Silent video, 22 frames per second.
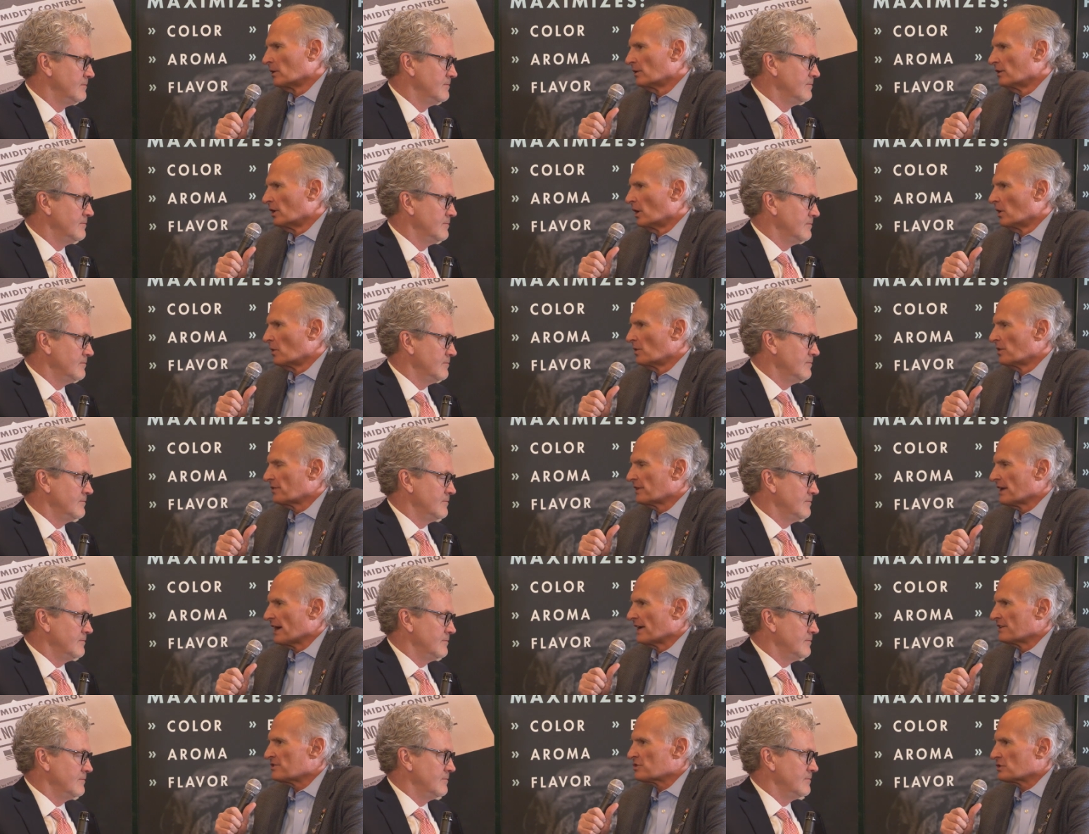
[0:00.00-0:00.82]
Speaker 1: don't know
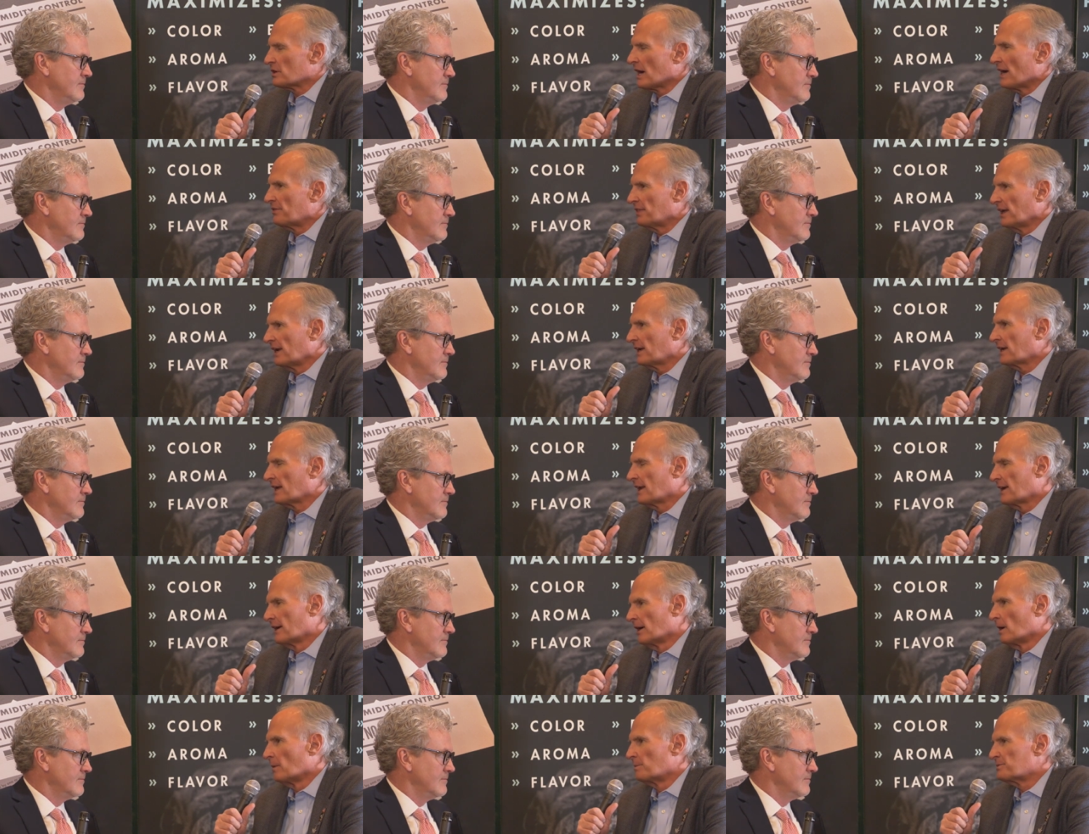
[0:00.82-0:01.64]
that that's. I think
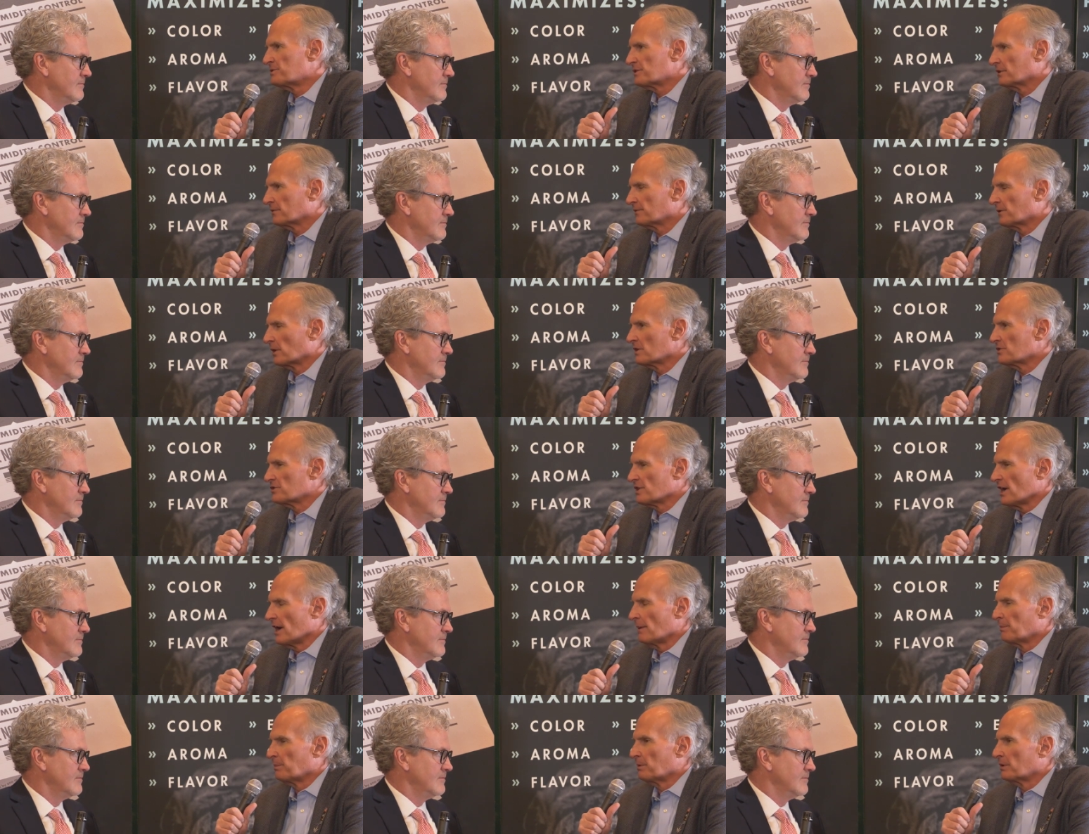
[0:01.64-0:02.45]
it helps. For
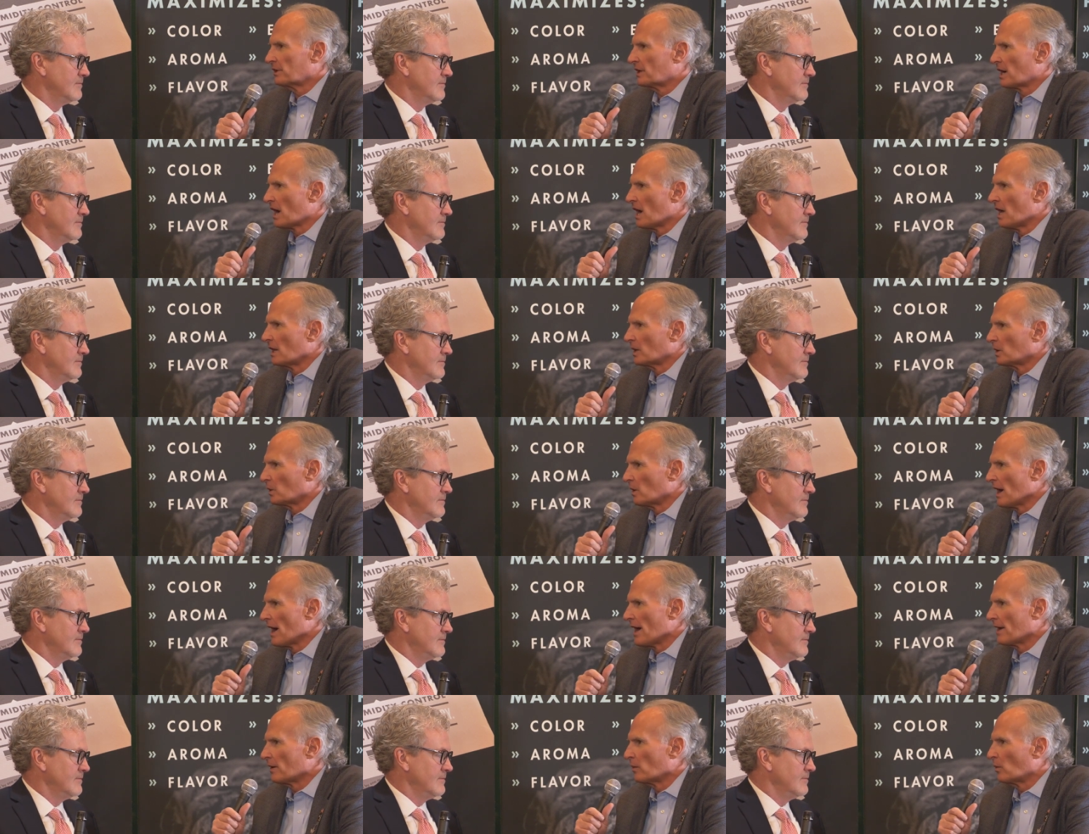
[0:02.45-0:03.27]
example, in
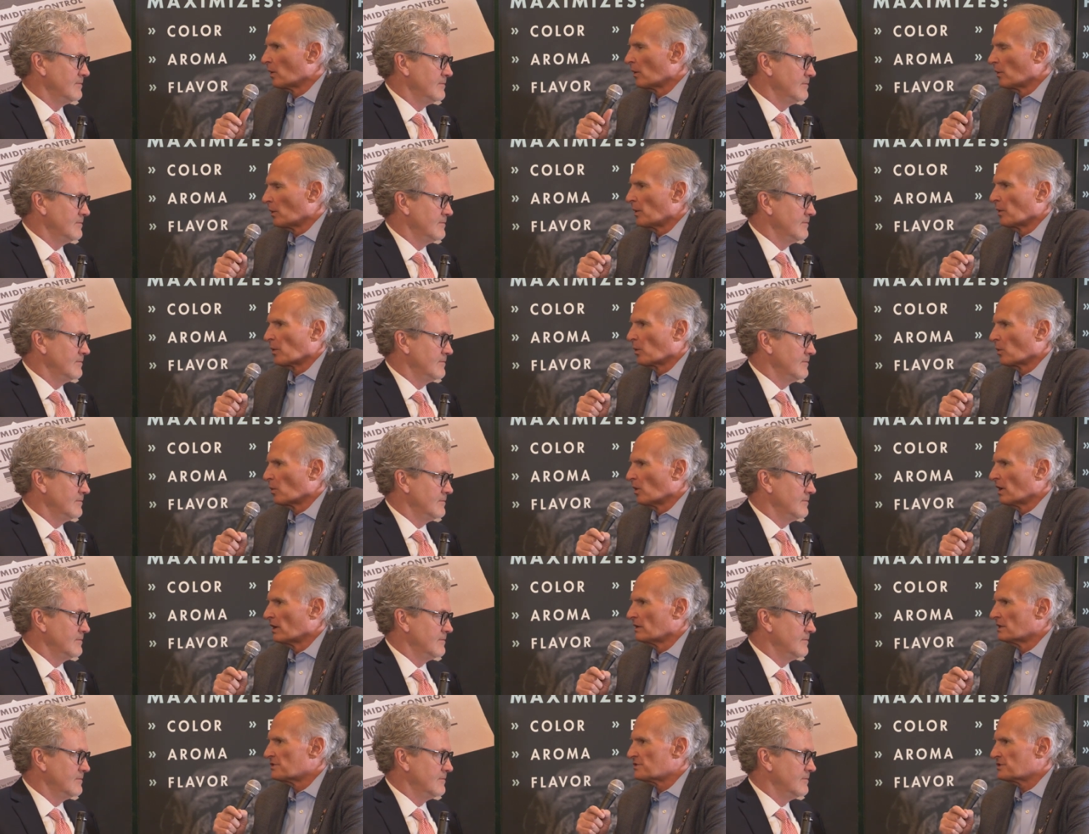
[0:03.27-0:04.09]
Colorado, where we were
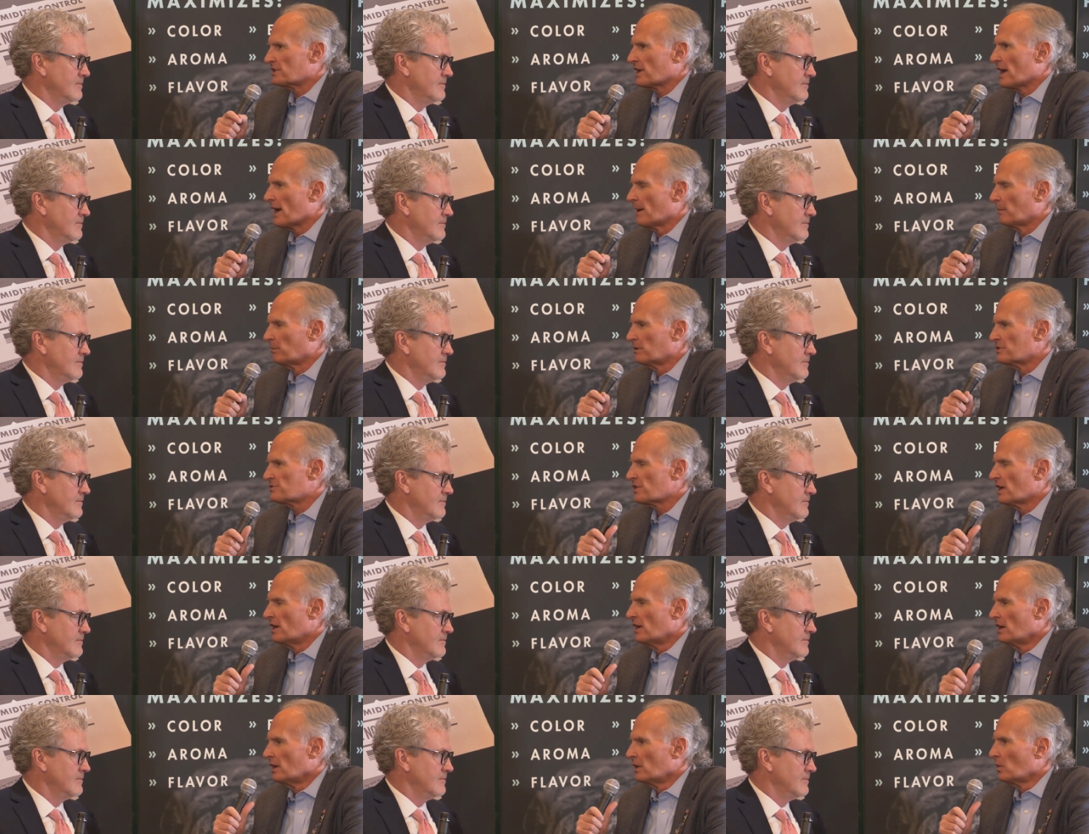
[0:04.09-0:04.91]
well
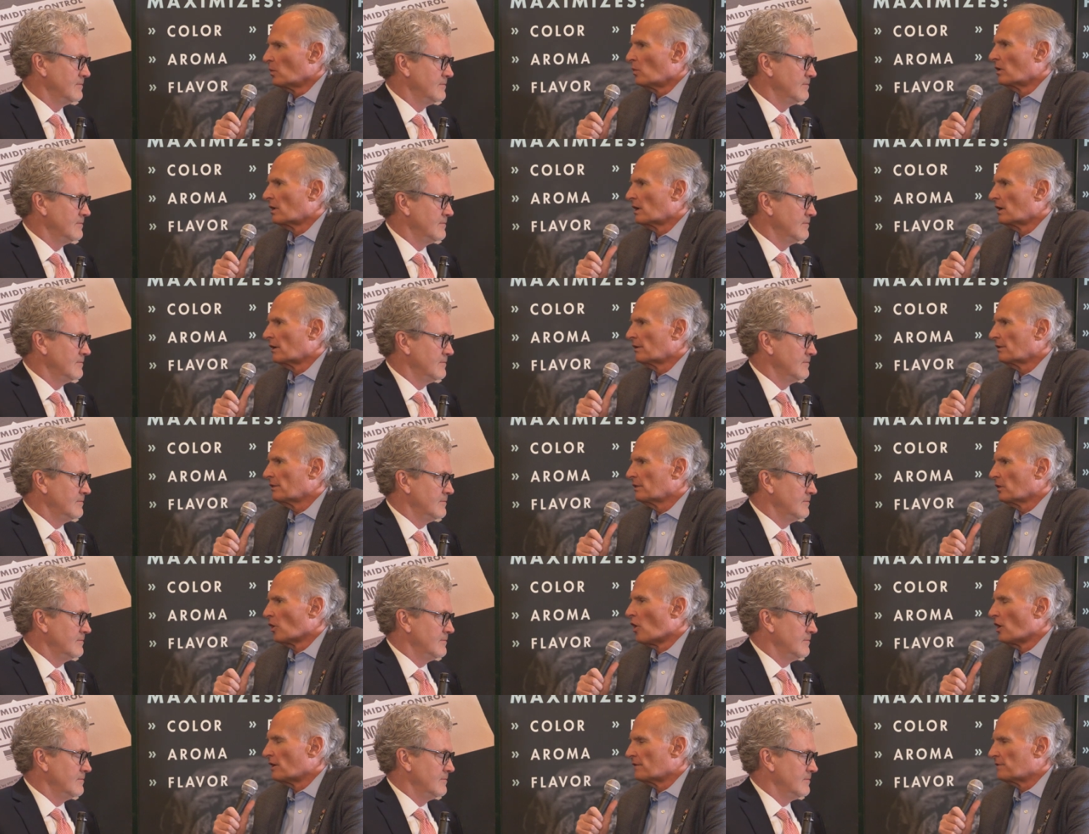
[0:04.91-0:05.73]
established, where
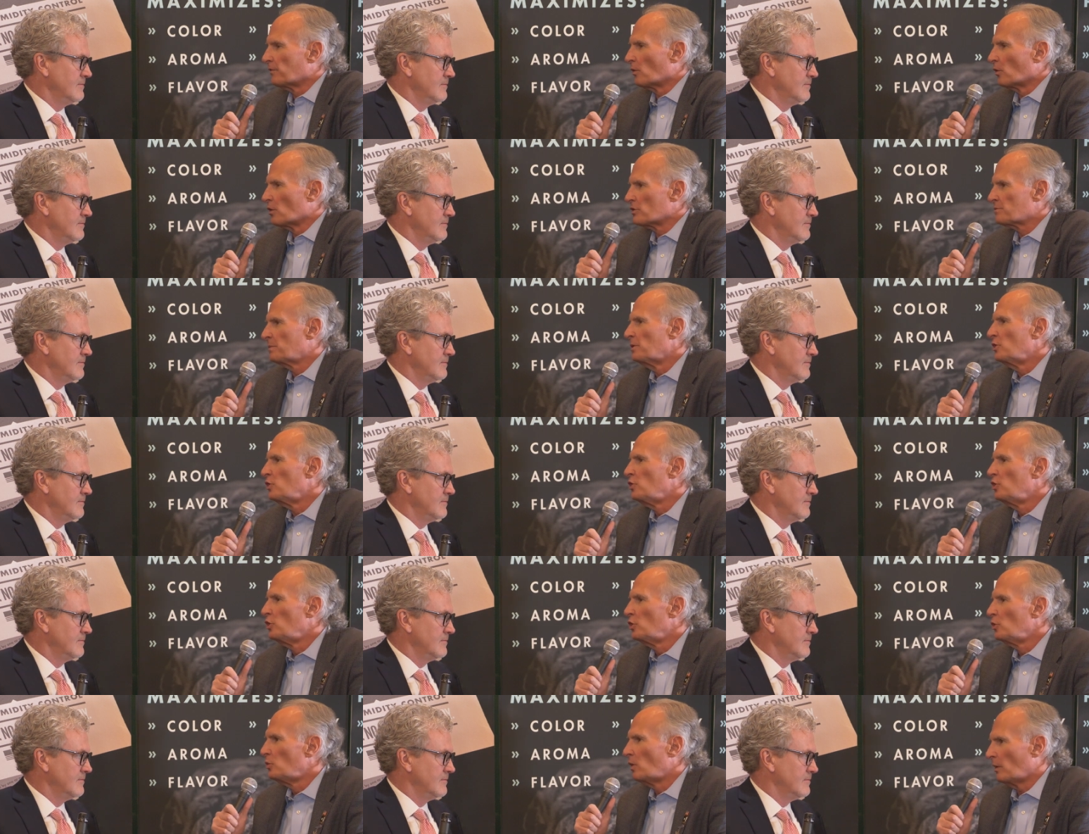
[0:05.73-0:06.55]
law enforcement
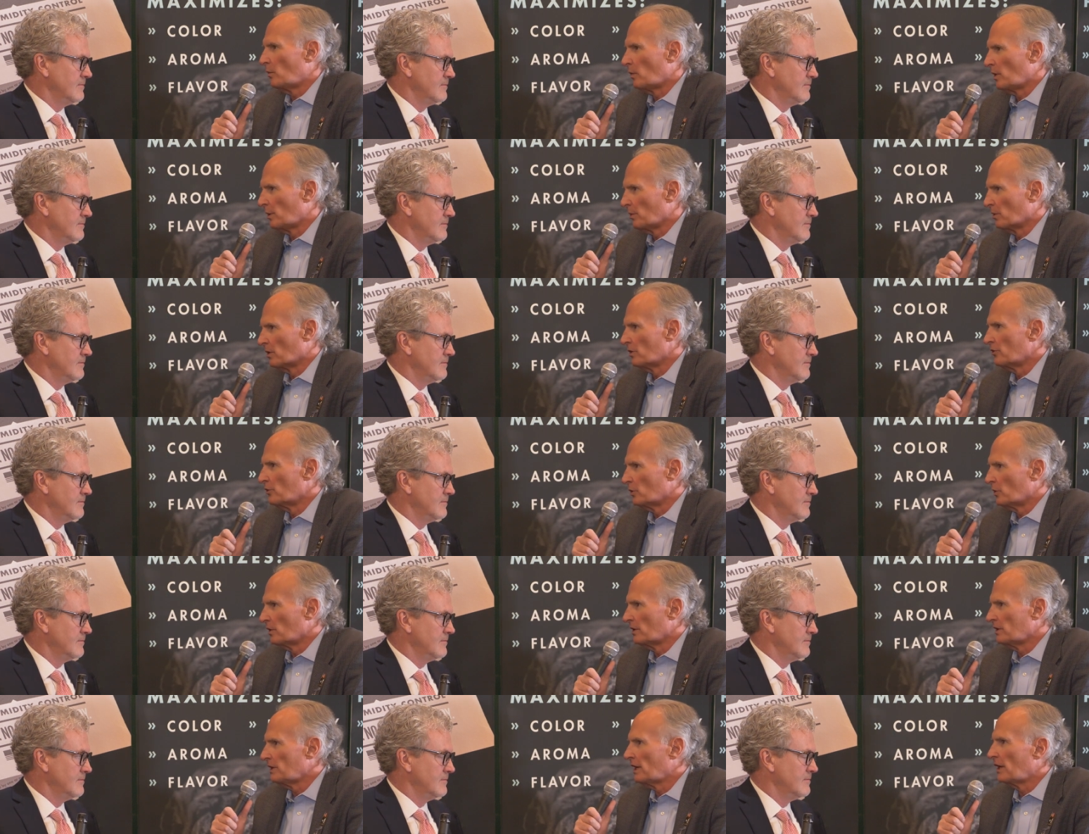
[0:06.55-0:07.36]
knew what we were
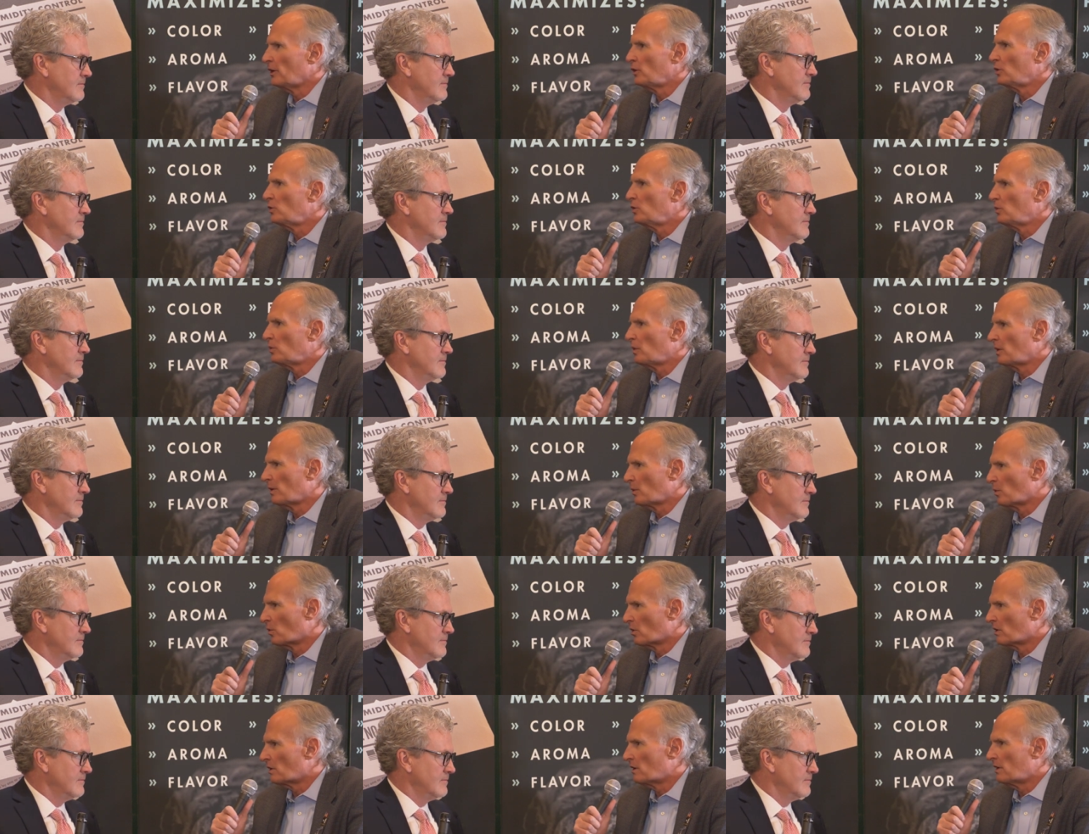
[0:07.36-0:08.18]
doing, they knew who we
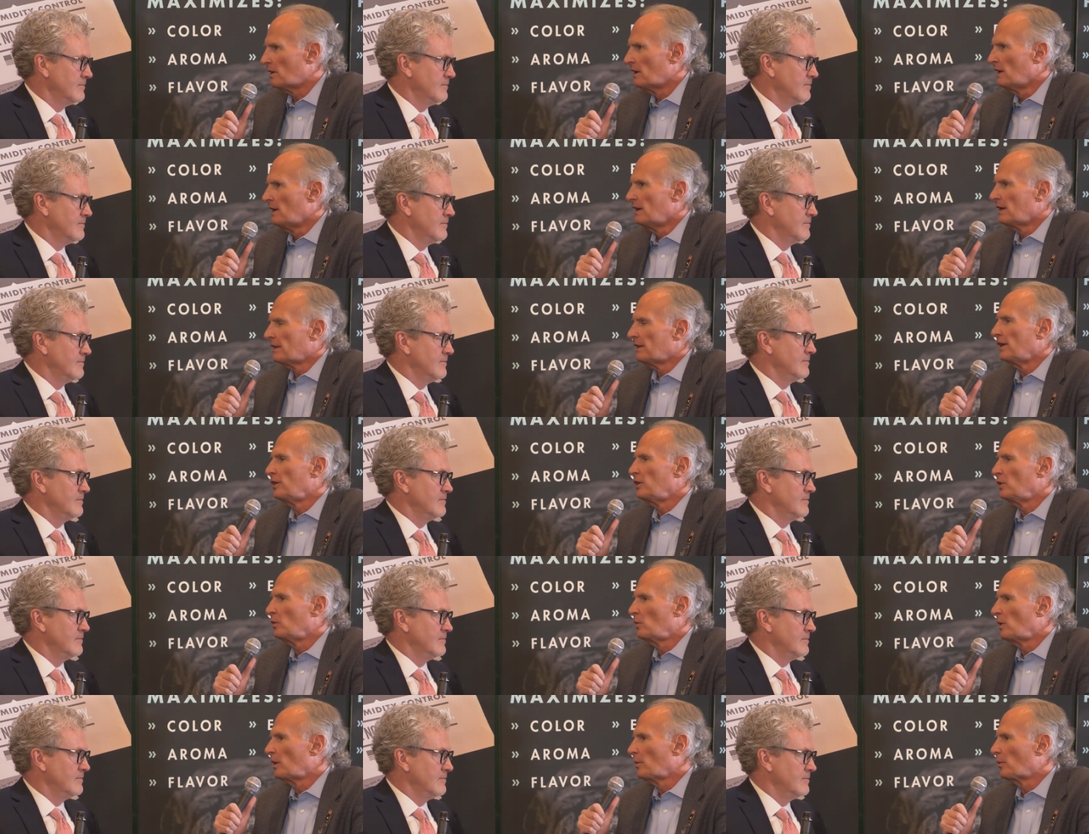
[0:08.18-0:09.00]
were, they
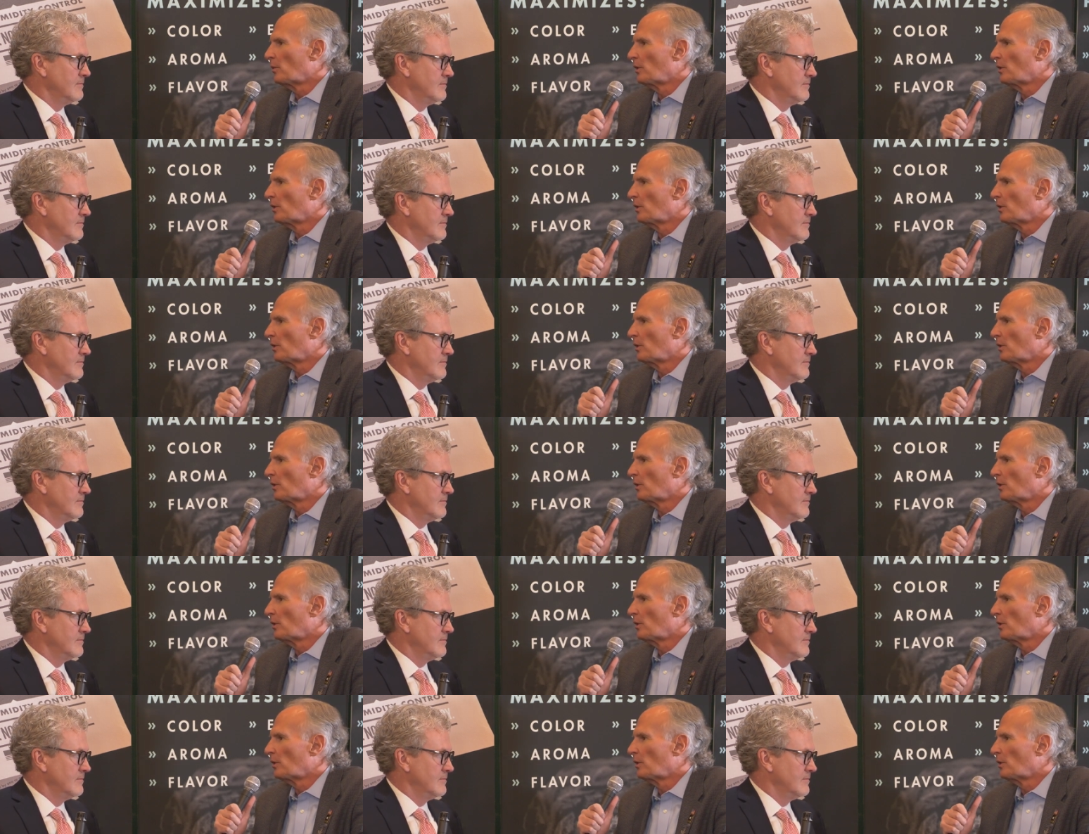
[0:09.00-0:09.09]
knew we